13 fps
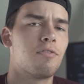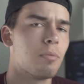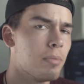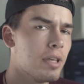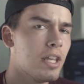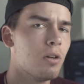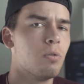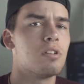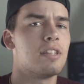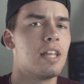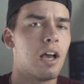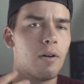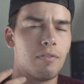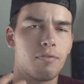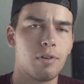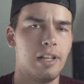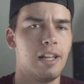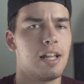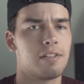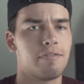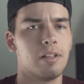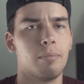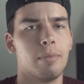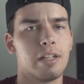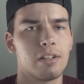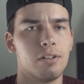for me, who's now a freelance
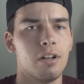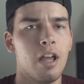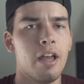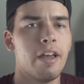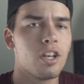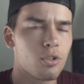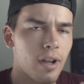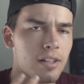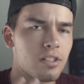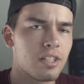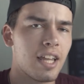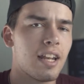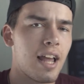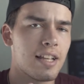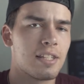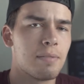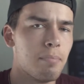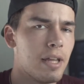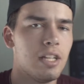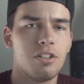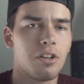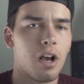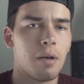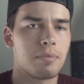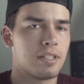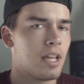filmmaker trying to get as many
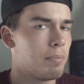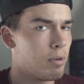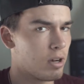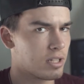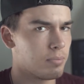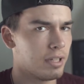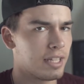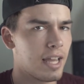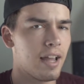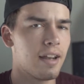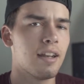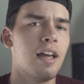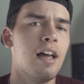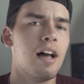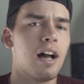jobs as I possibly can,